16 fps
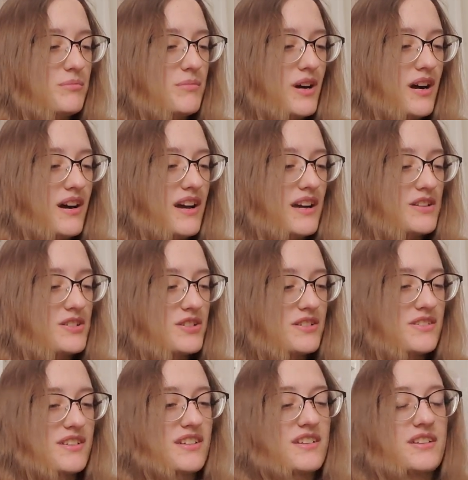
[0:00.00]

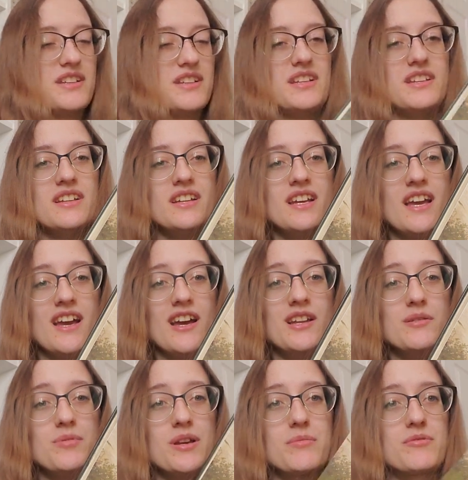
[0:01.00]
edges, and the
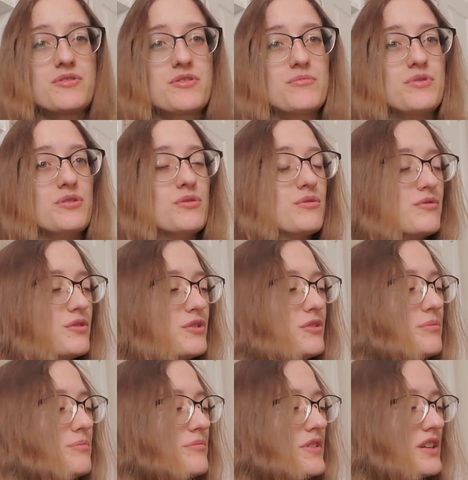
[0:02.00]
end papers are
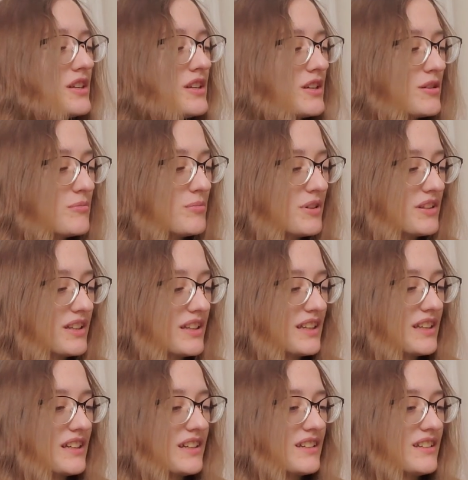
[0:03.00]
beautiful, but
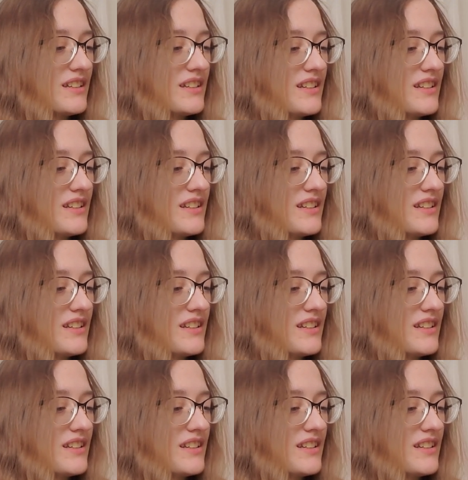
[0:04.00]
like